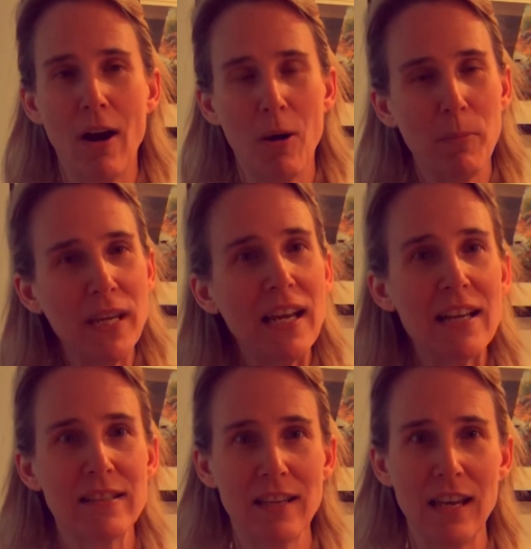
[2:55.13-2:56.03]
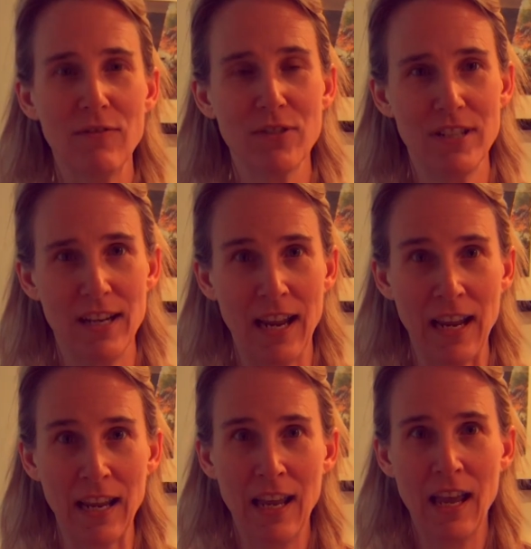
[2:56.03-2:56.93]
our PSA for
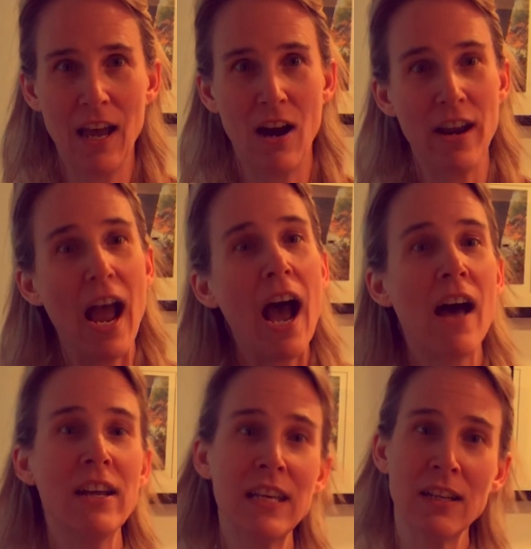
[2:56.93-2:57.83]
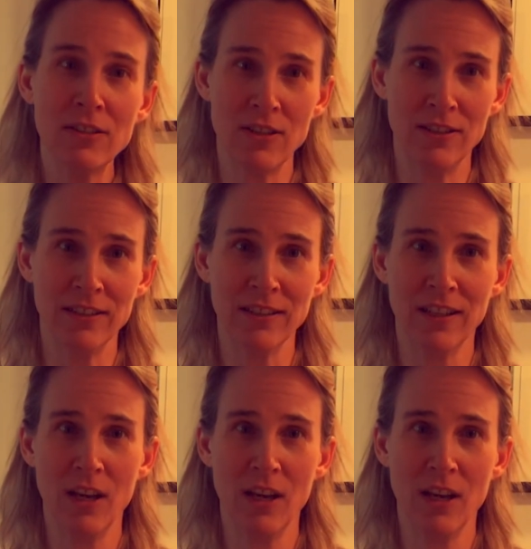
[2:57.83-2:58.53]
today on how to get along